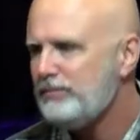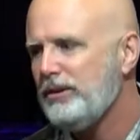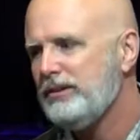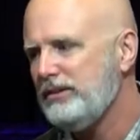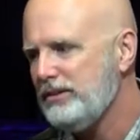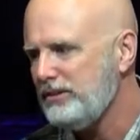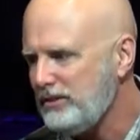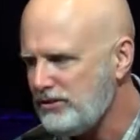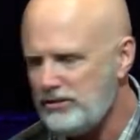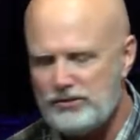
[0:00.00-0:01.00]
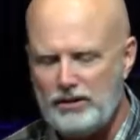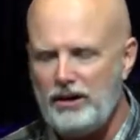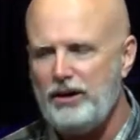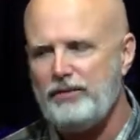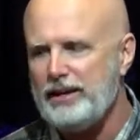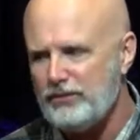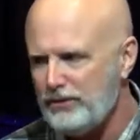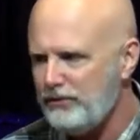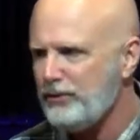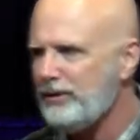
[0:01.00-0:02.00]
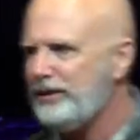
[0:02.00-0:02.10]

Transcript: Brother, your shoes are off. I don't know if you're